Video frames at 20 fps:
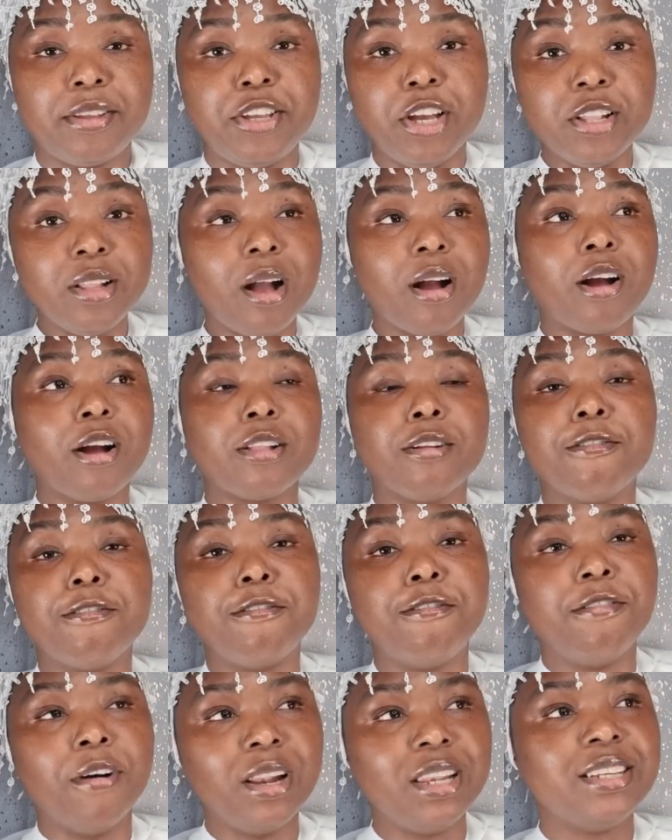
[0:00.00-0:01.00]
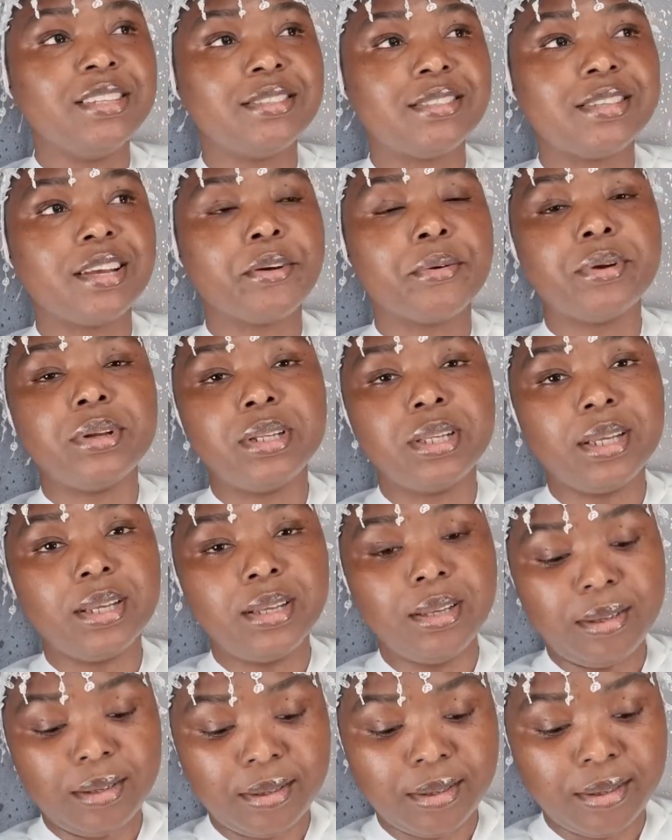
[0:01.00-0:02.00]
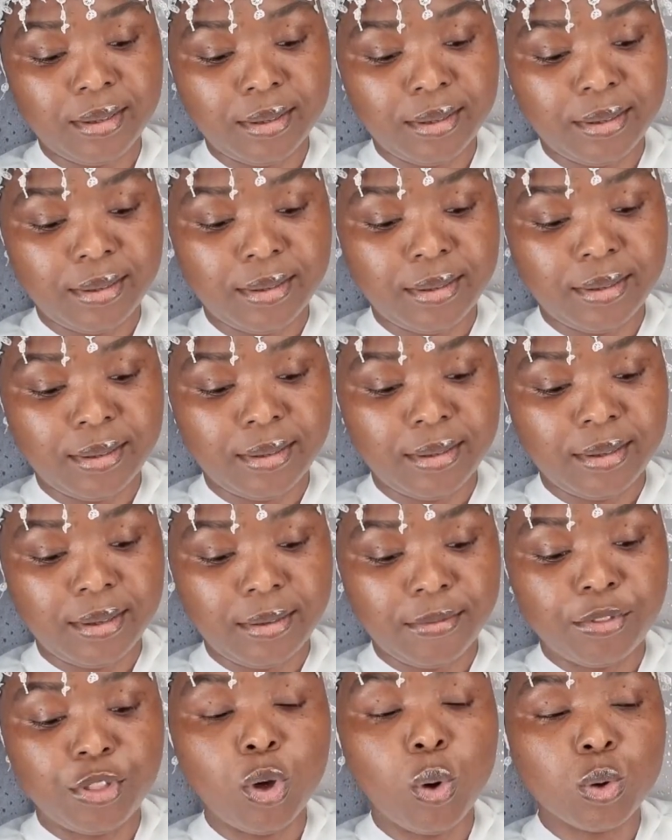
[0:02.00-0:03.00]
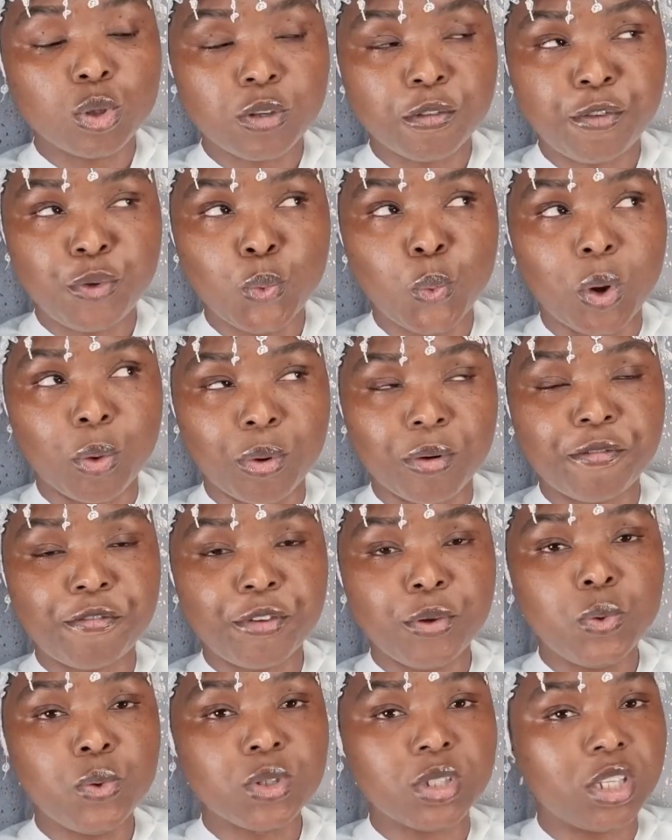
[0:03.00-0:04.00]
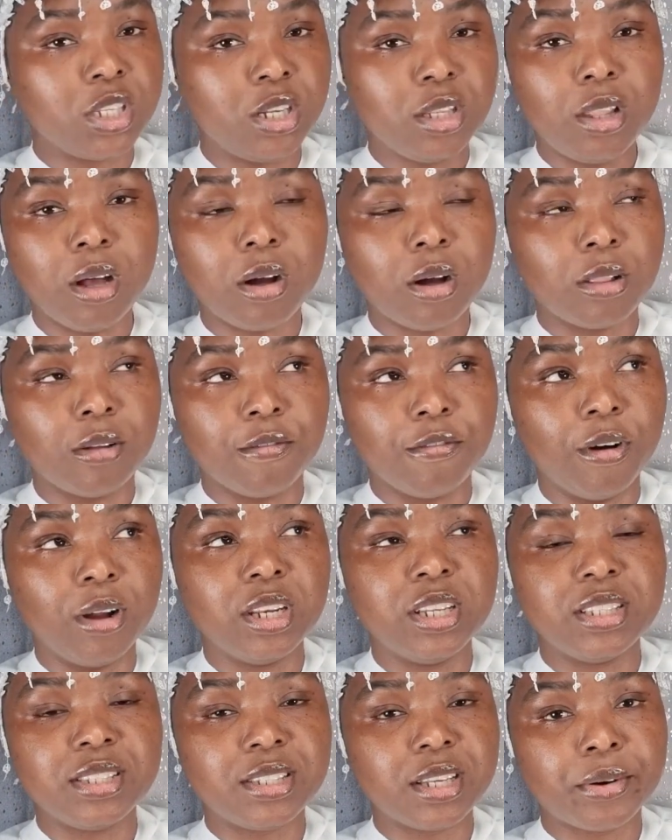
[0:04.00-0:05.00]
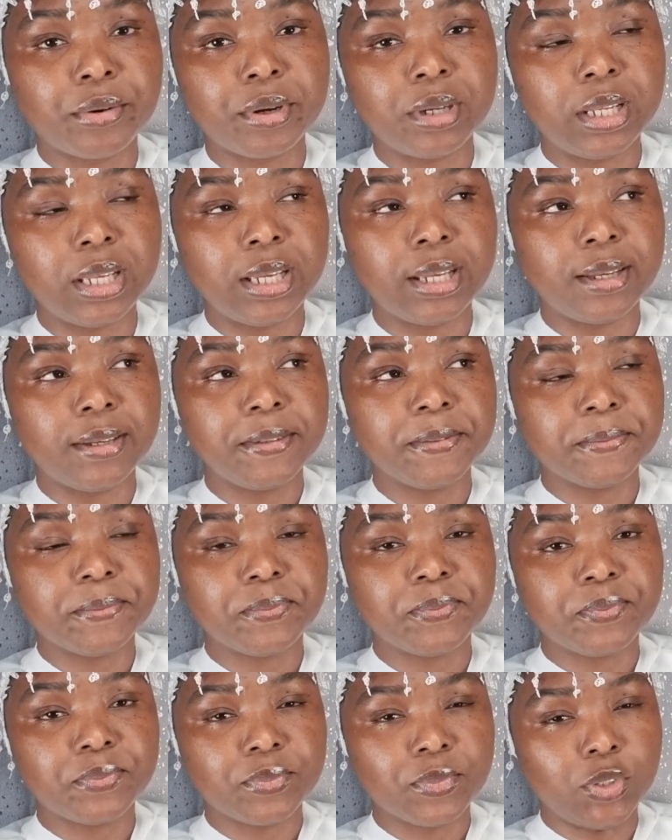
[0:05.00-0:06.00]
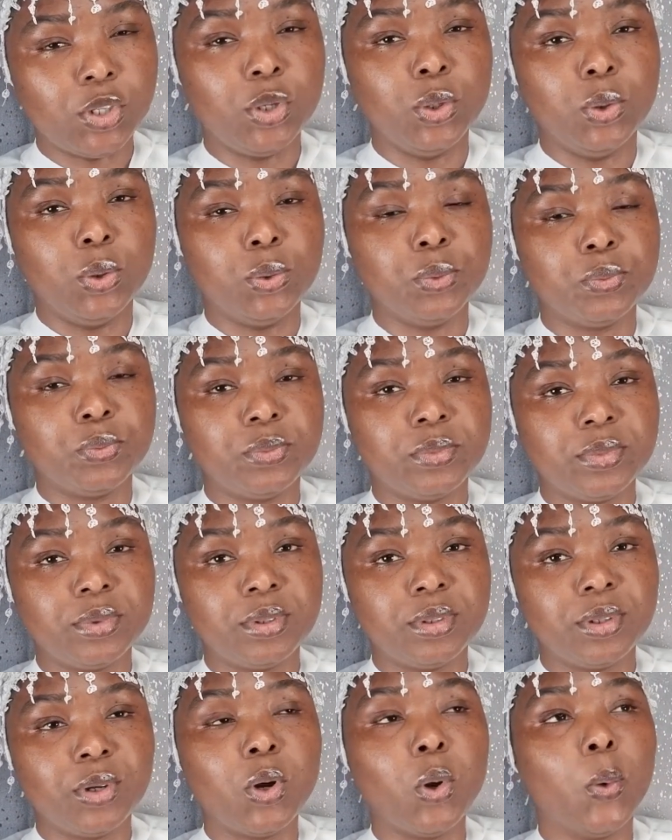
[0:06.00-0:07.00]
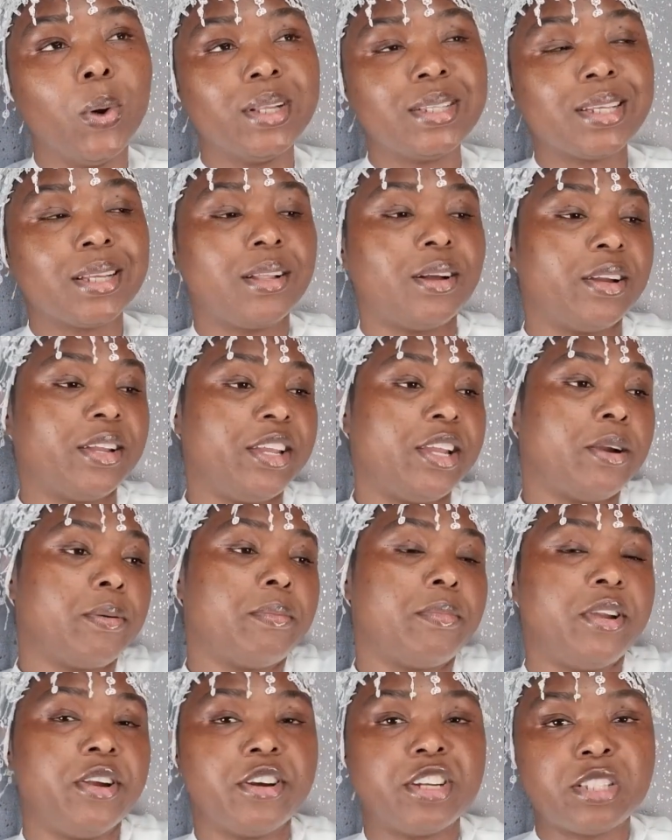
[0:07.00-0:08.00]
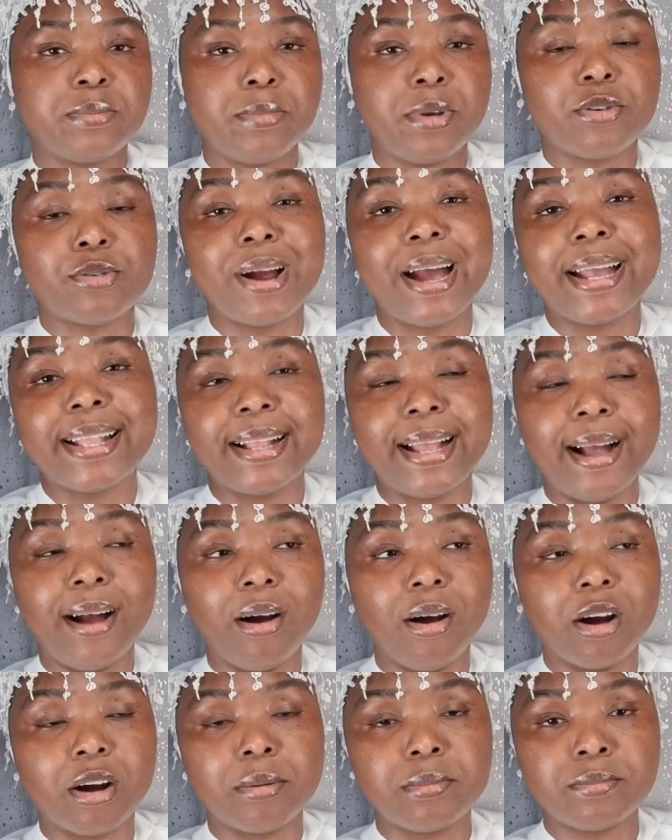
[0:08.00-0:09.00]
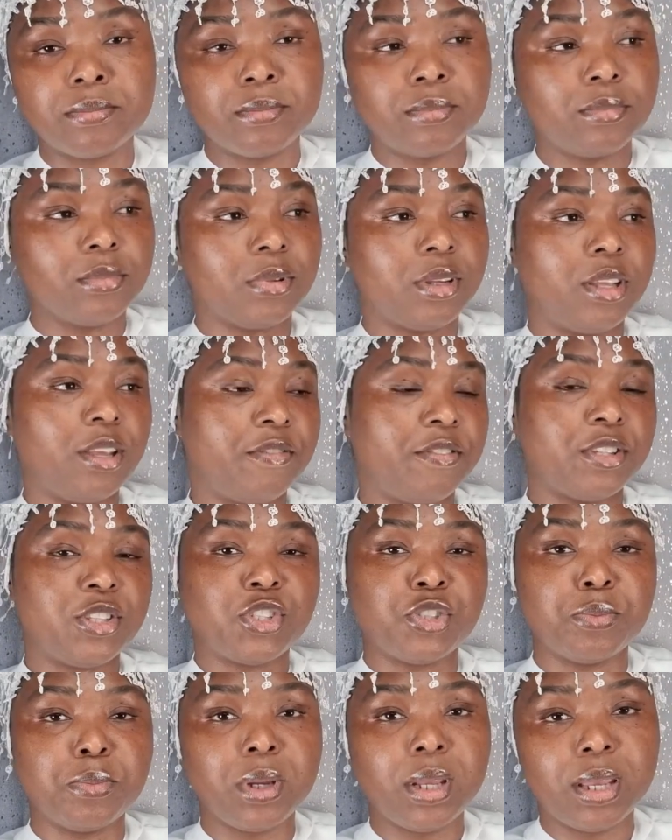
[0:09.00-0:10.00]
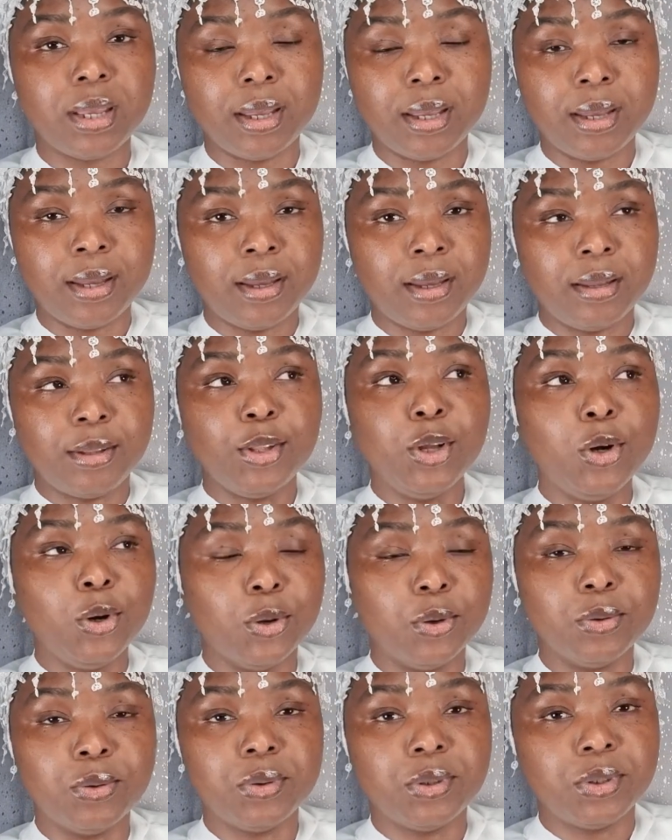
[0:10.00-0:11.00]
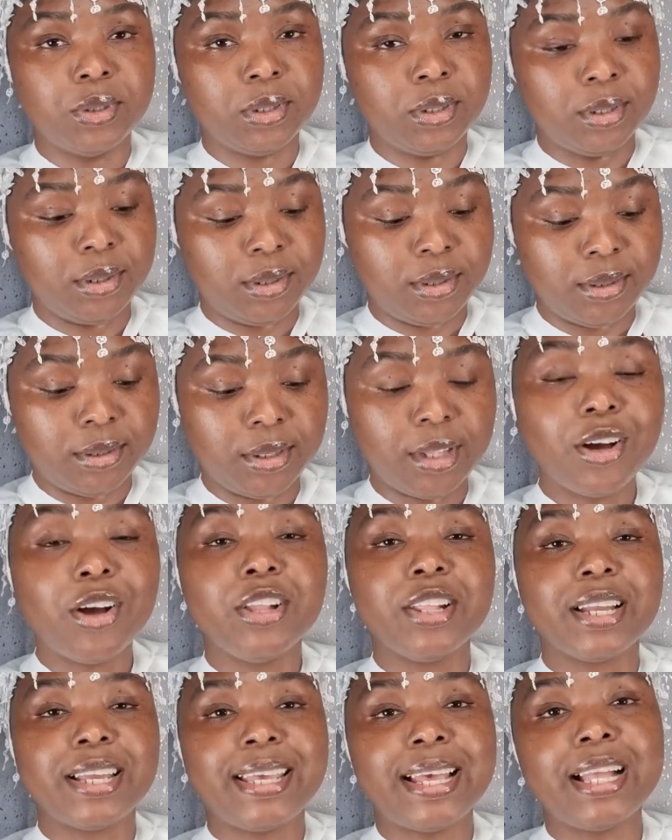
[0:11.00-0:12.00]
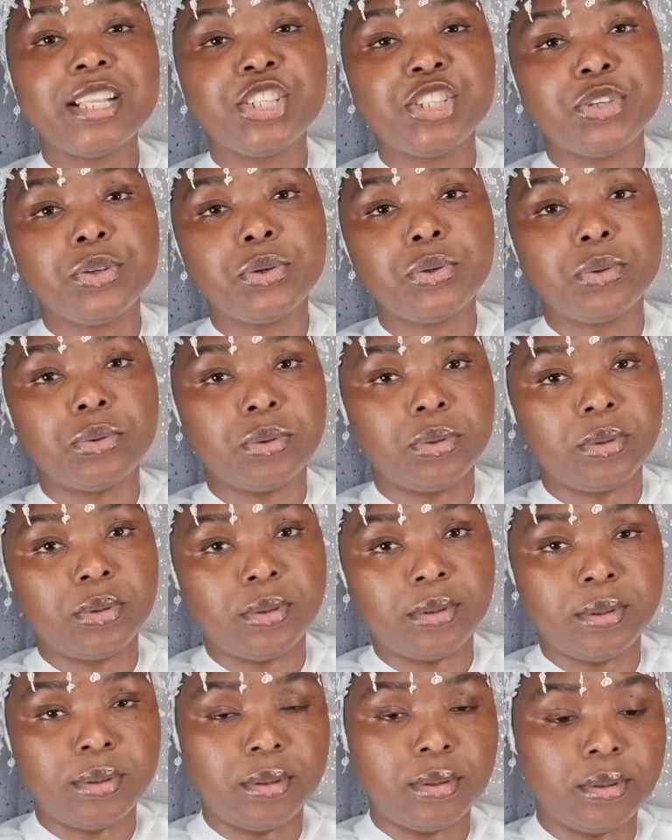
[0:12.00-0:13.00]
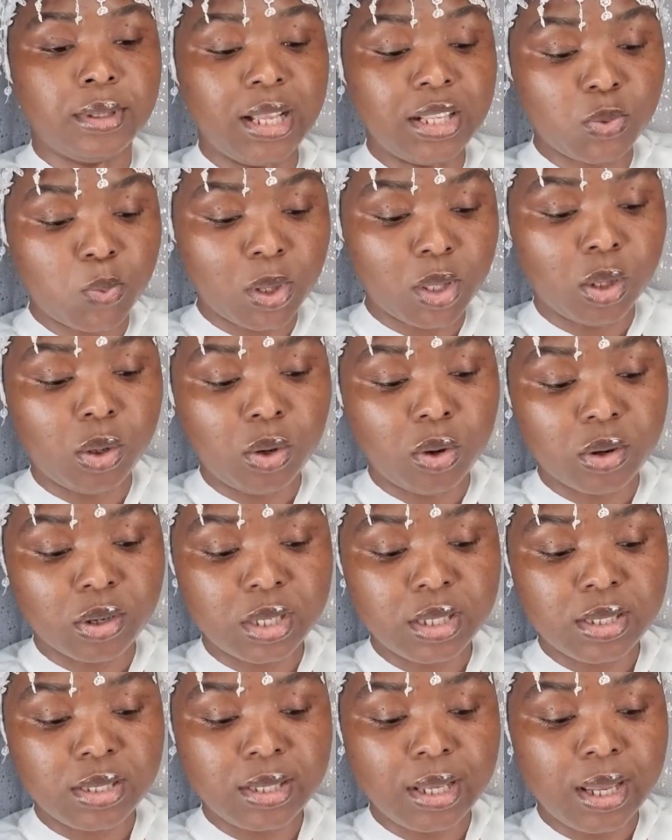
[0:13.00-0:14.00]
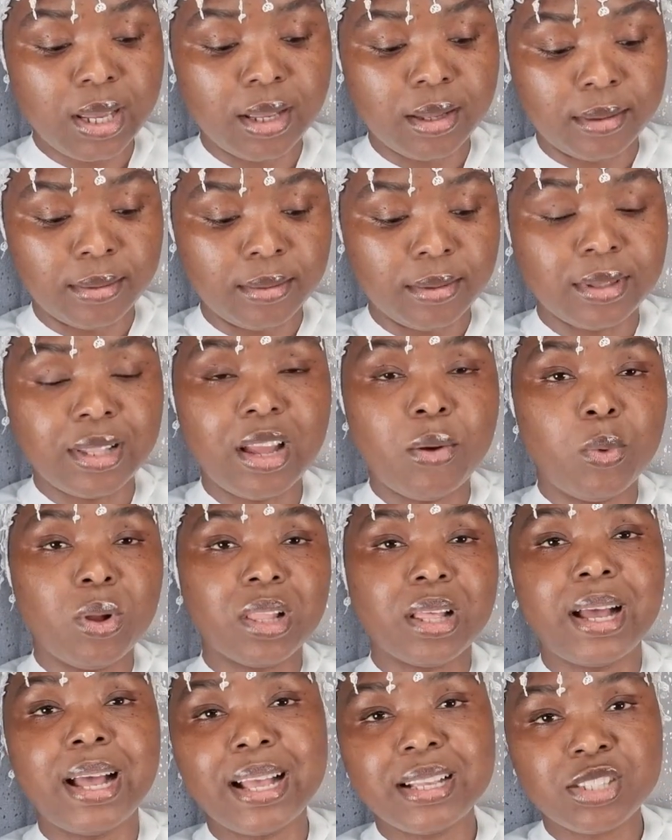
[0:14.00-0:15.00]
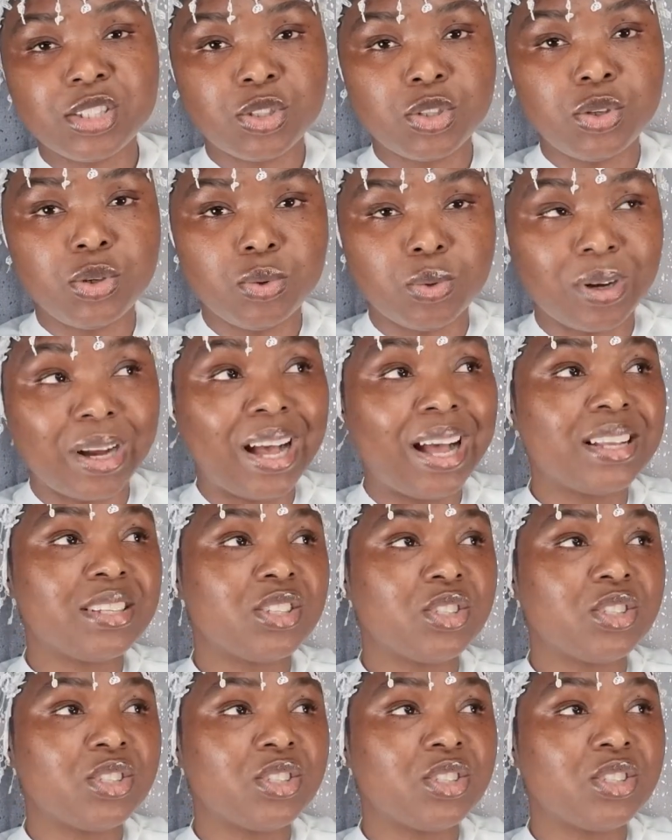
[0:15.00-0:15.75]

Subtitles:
You're not going to voluntarily, those of you who are refusing, you're not going to voluntarily, you know, go and say, here's my right arm, give it to me. No, they're going to catch you. That's what the Lord is saying. They will cast you